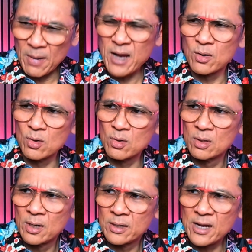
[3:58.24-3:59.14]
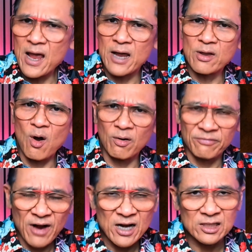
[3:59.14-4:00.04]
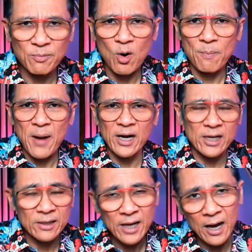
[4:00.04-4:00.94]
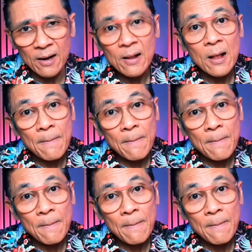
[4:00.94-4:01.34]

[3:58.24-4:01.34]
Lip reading: Mike who? Yeah, your old friends, old buddy. Yeah.